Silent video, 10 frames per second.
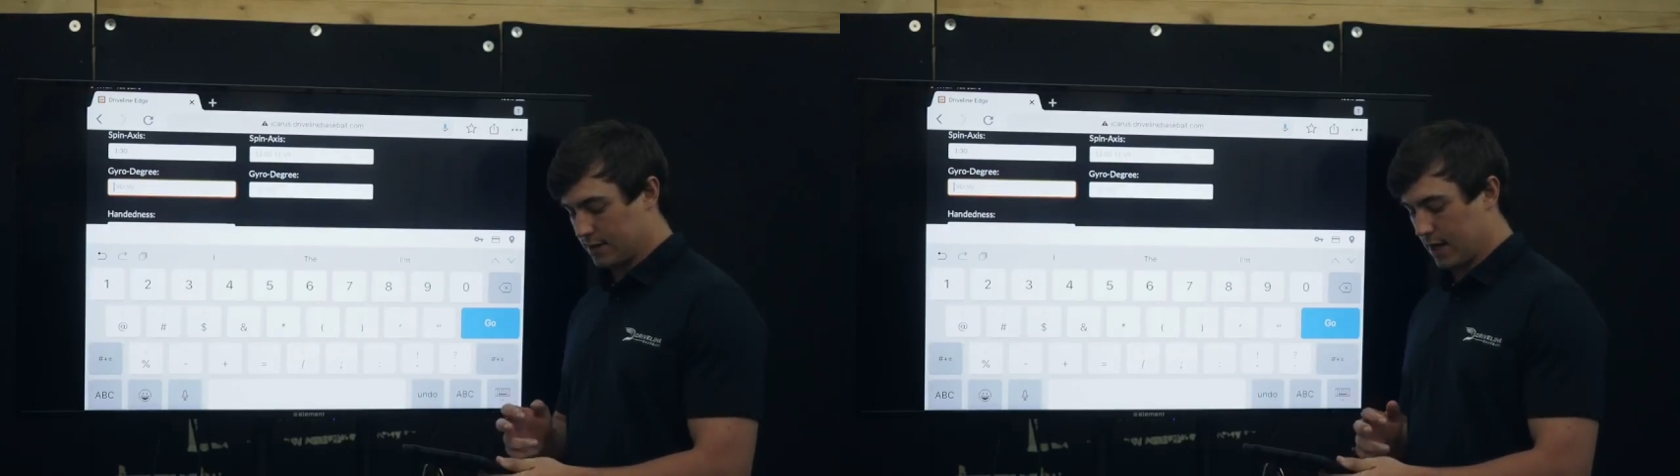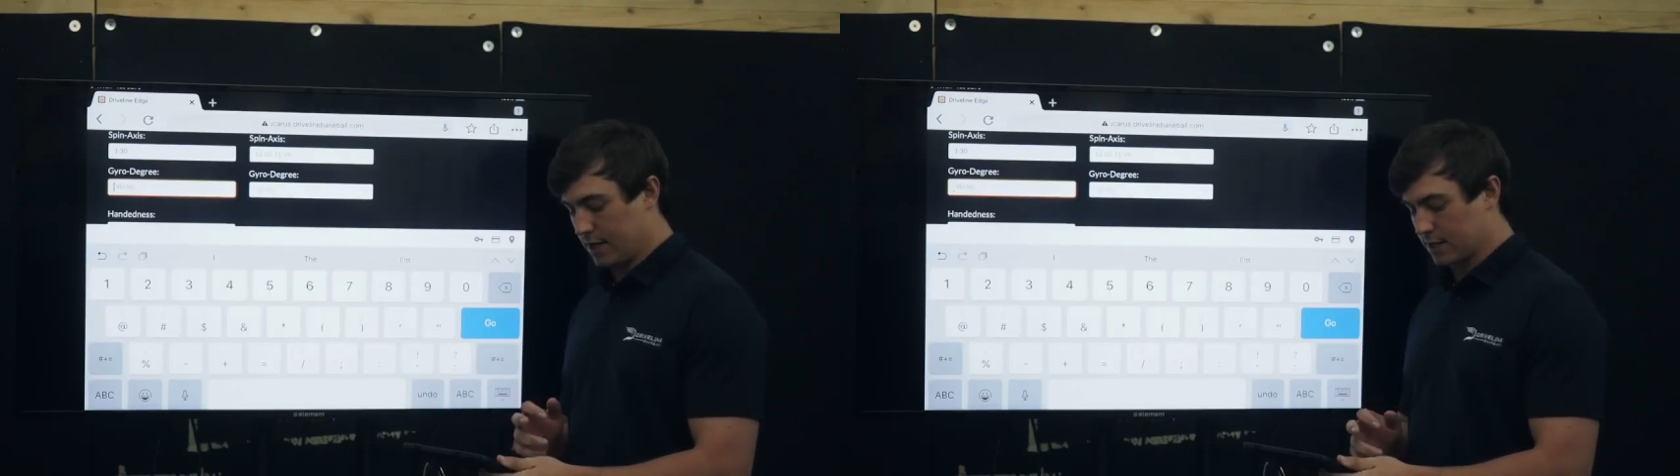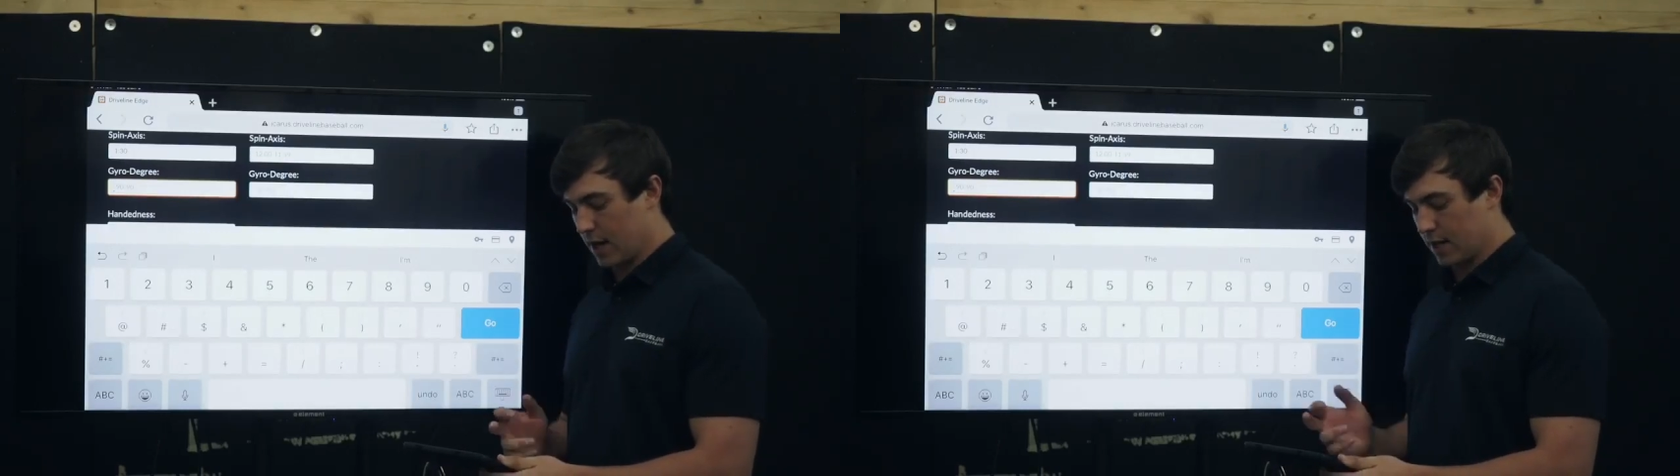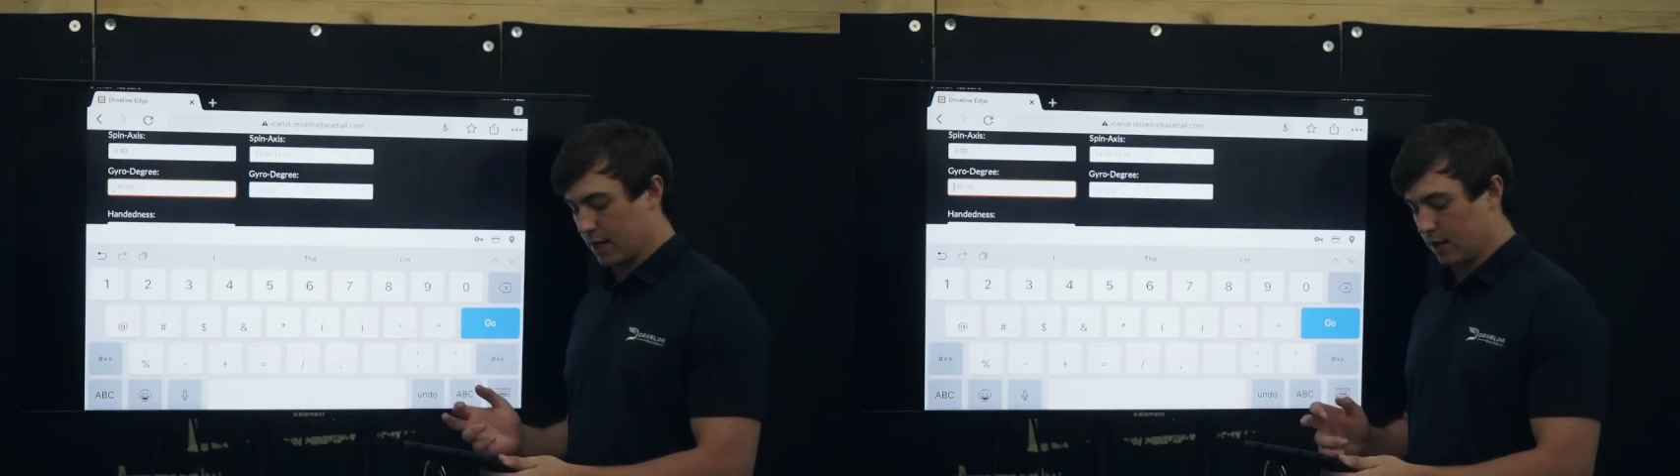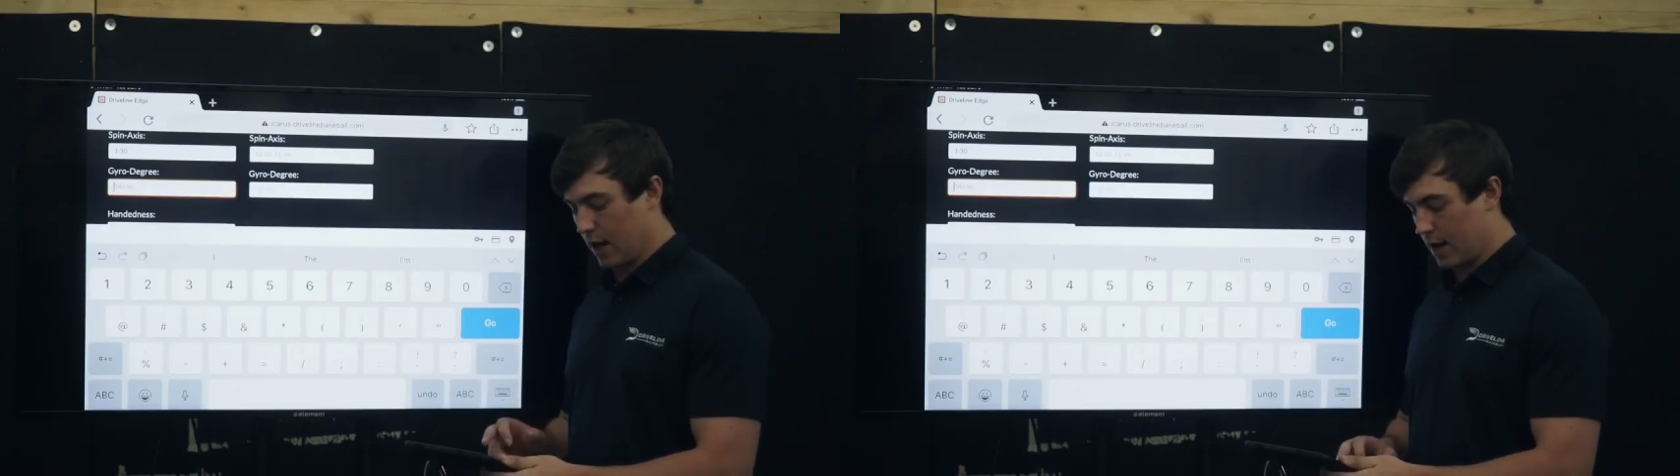say he's
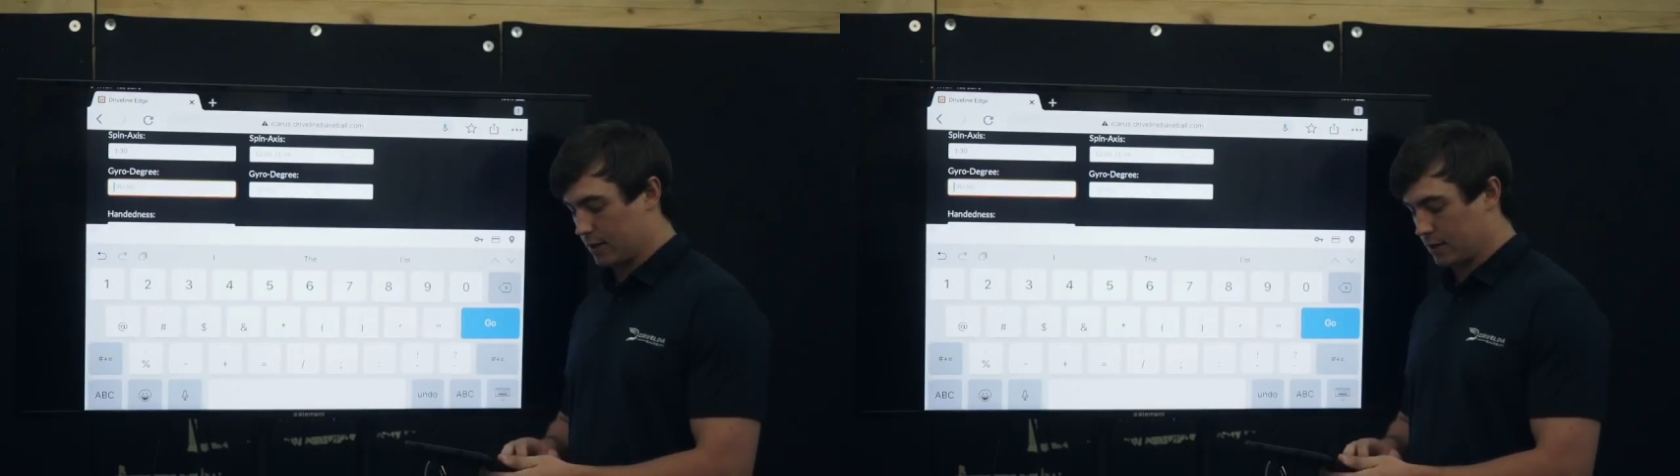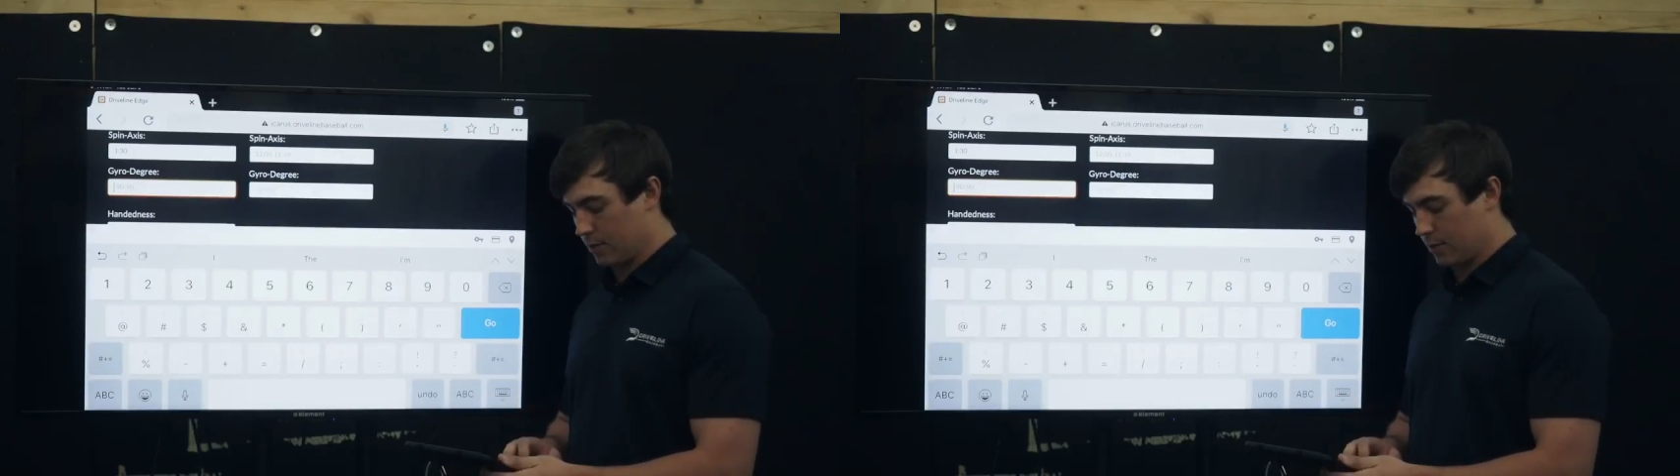cutting it a lot,